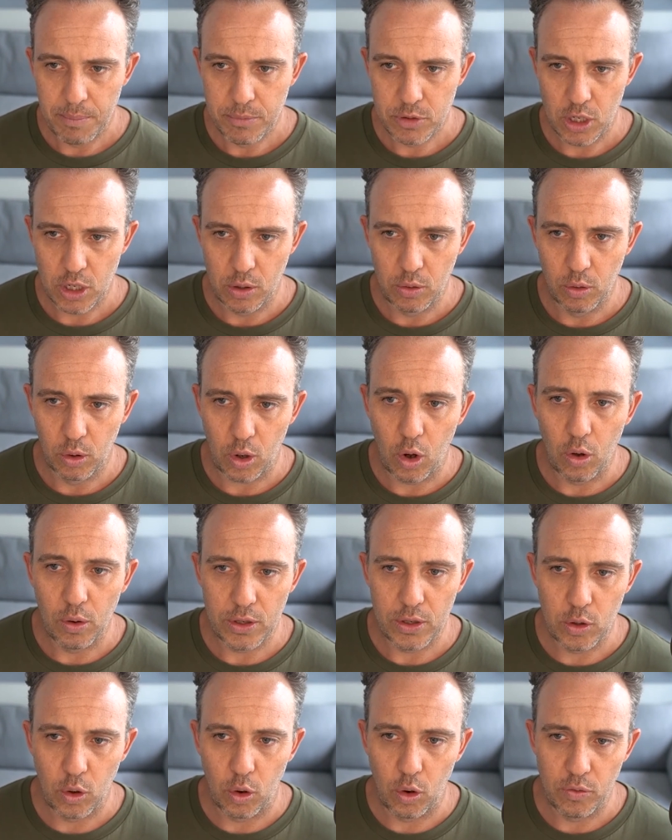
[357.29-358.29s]
So look, all
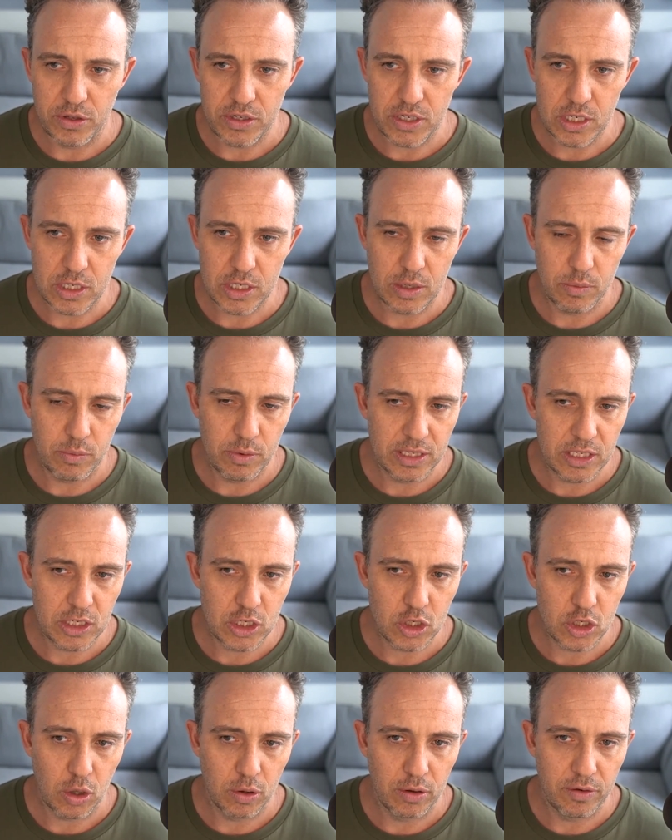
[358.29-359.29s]
in all, this is a really
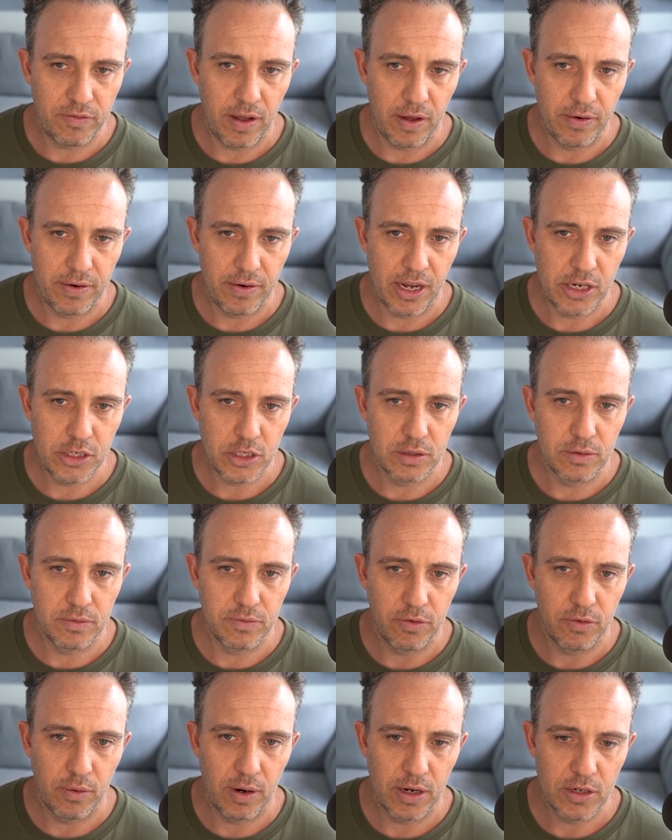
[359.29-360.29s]
solid foundation
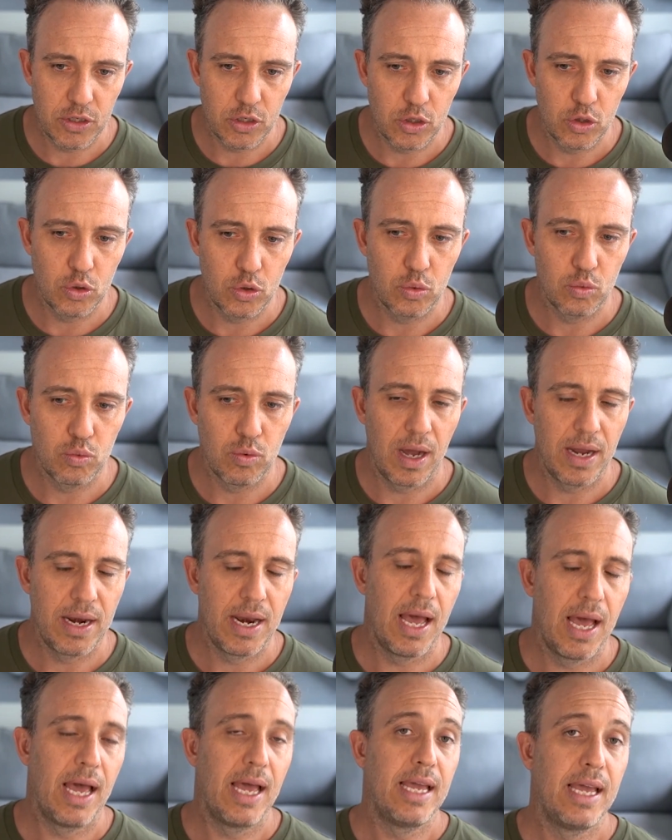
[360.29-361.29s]
for us to run
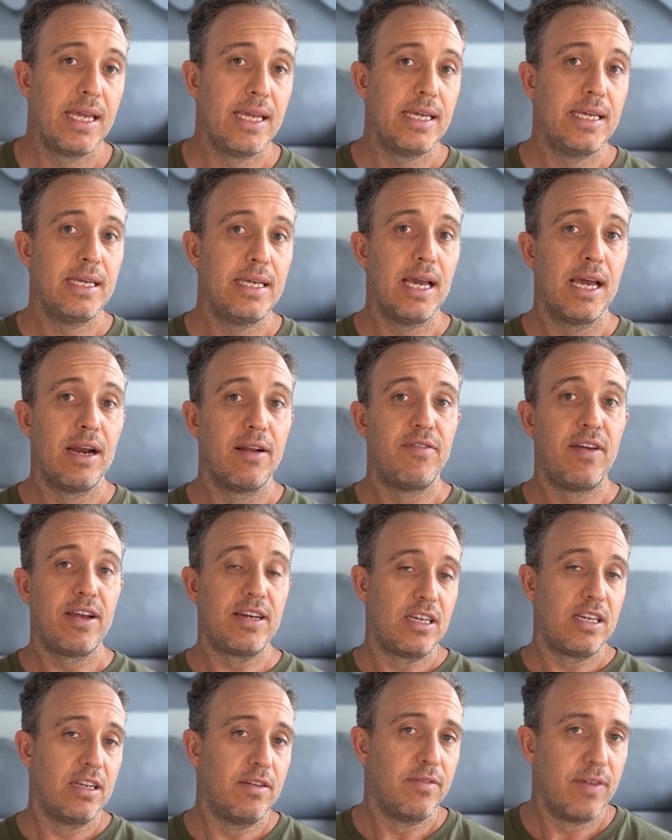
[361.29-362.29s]
an
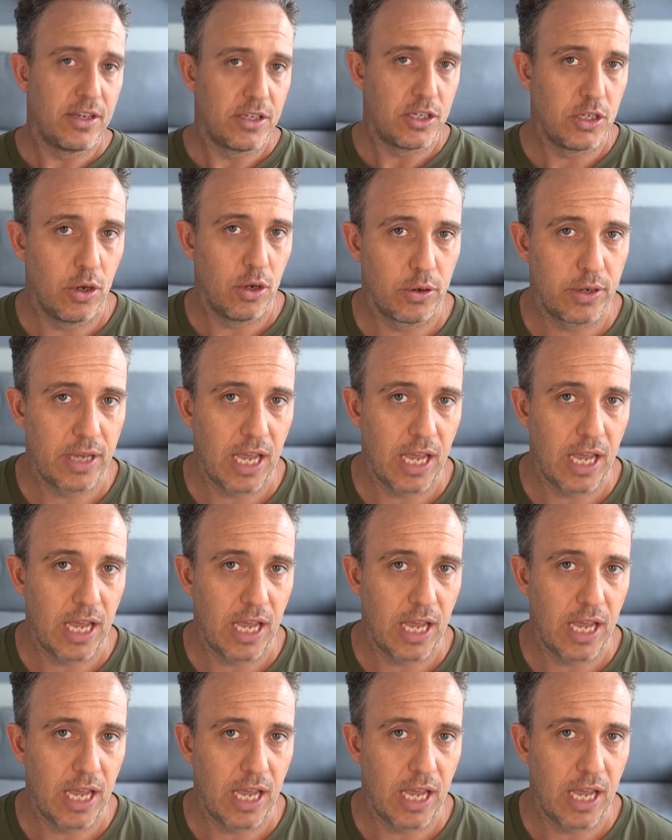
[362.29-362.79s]
effective SEO